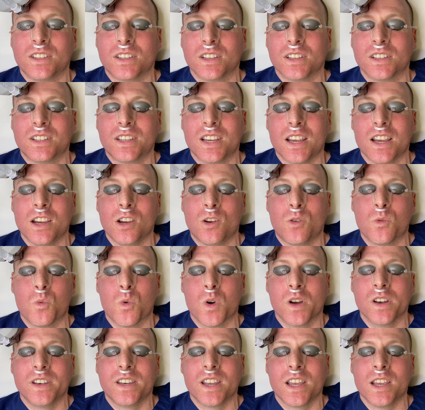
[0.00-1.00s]
to take
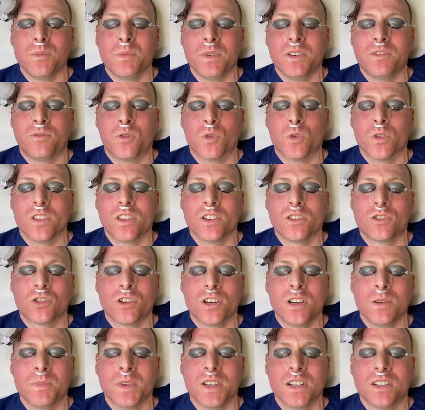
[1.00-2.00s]
1 day before the
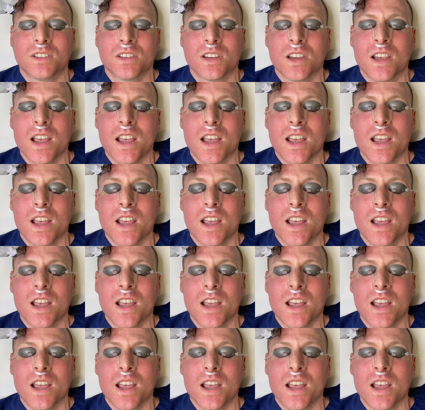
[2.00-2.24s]
treatment